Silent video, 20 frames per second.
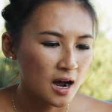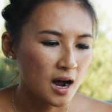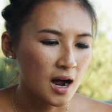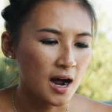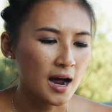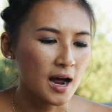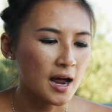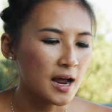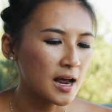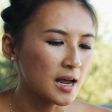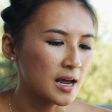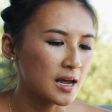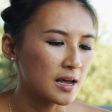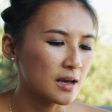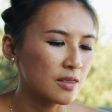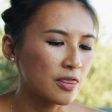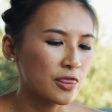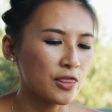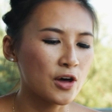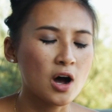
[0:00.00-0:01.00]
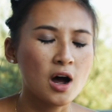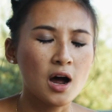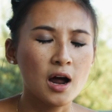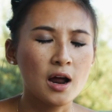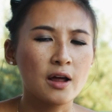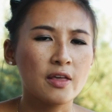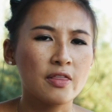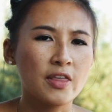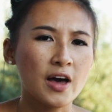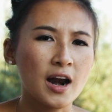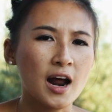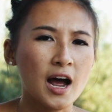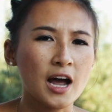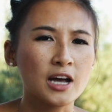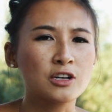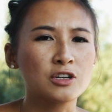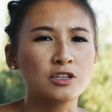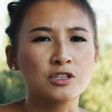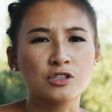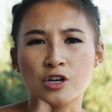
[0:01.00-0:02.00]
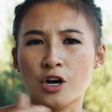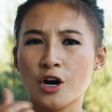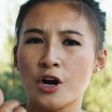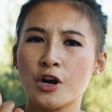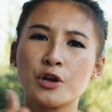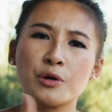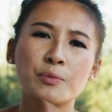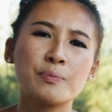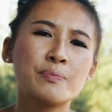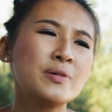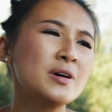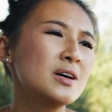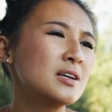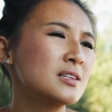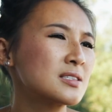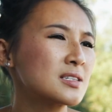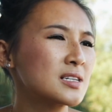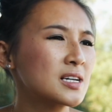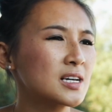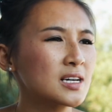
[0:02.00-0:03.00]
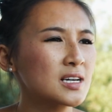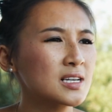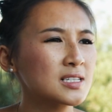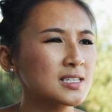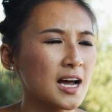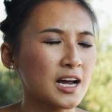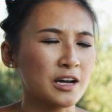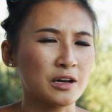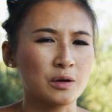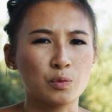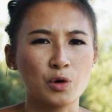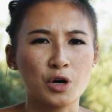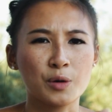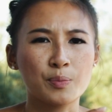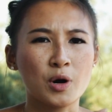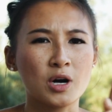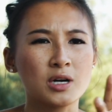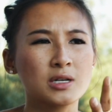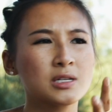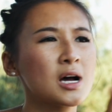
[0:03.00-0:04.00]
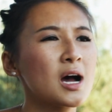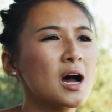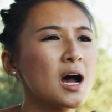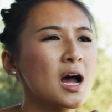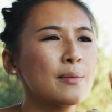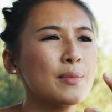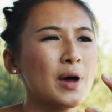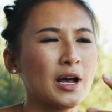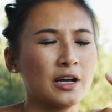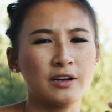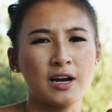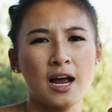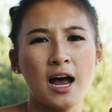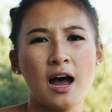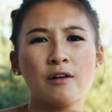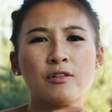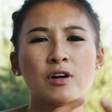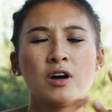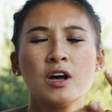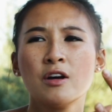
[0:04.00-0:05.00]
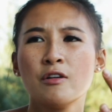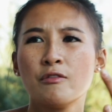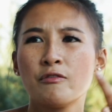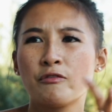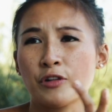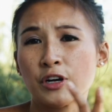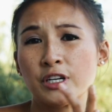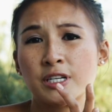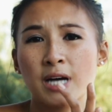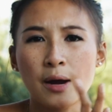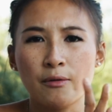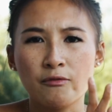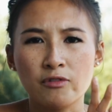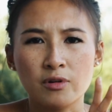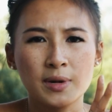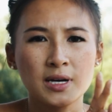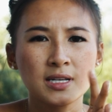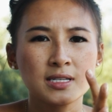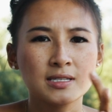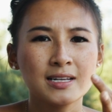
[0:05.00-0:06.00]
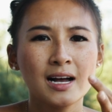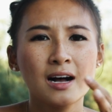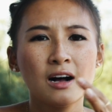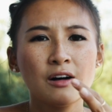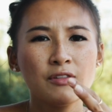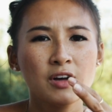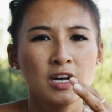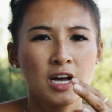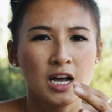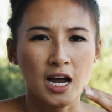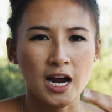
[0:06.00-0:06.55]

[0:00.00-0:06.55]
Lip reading: I thought that I could start a new business, I could work part-time, I could have free time for myself.